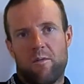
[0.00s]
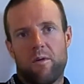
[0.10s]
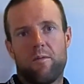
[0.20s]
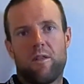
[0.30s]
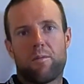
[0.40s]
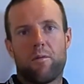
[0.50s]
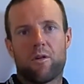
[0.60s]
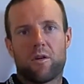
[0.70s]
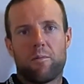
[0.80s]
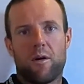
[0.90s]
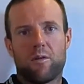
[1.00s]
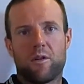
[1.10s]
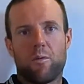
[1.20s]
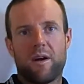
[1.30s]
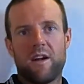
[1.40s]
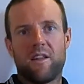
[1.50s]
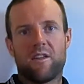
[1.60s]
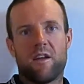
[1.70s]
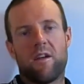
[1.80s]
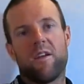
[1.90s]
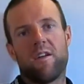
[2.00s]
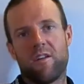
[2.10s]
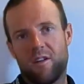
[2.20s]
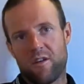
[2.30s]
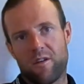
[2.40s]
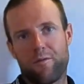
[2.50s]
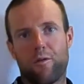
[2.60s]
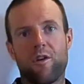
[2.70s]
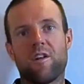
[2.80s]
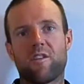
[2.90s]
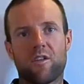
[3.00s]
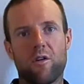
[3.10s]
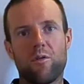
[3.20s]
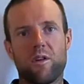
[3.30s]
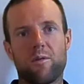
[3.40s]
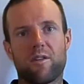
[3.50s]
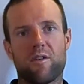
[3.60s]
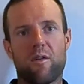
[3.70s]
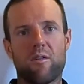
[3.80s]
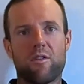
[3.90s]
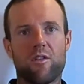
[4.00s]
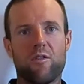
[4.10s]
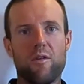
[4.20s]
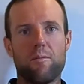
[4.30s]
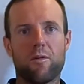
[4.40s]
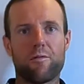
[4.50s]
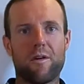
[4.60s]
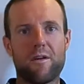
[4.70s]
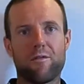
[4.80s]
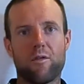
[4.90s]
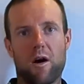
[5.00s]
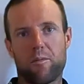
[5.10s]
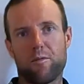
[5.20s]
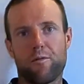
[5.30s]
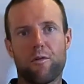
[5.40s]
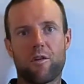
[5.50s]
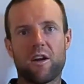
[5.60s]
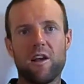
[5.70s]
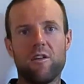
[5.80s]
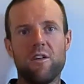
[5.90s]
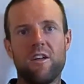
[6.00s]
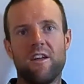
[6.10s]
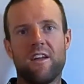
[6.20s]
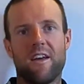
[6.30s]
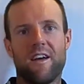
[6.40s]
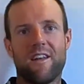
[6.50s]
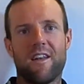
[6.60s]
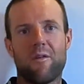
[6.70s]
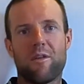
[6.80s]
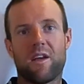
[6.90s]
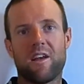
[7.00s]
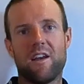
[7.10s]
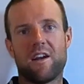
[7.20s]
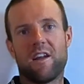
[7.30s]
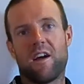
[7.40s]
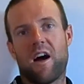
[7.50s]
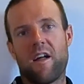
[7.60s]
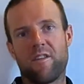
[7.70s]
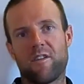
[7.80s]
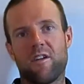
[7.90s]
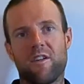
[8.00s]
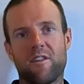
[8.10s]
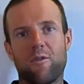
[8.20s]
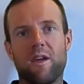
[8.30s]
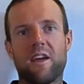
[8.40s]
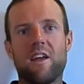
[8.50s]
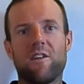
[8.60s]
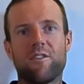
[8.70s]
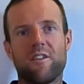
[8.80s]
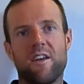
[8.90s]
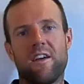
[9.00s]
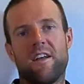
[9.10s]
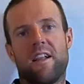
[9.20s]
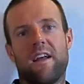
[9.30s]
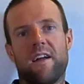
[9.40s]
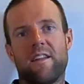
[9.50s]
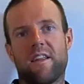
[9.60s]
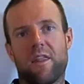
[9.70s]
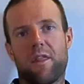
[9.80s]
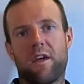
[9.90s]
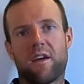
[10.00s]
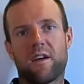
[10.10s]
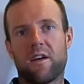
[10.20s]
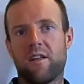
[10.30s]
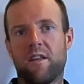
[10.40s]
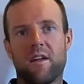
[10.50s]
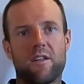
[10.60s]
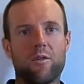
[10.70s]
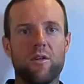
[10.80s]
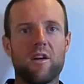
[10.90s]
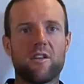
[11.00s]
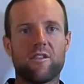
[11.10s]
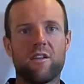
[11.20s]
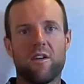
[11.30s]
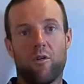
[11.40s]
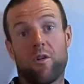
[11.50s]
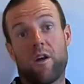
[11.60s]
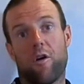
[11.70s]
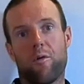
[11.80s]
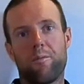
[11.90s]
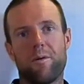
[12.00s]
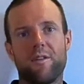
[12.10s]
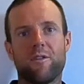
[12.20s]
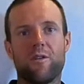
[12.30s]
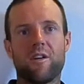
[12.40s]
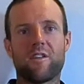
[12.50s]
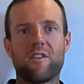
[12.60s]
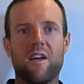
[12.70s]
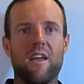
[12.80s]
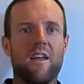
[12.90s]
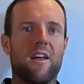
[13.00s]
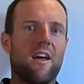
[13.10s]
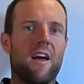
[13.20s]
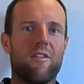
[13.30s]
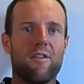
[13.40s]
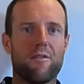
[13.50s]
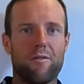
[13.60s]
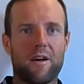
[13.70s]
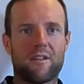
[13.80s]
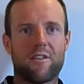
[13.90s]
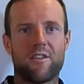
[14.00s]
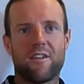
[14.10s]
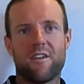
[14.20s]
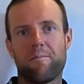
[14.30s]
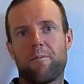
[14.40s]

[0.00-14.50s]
when we spoke about the weight 4 years ago, there was around 3.5 up to 4 kilo, and now we clearly under 3 kilos. And I think in 2 years, or I hope in 2 years, every factor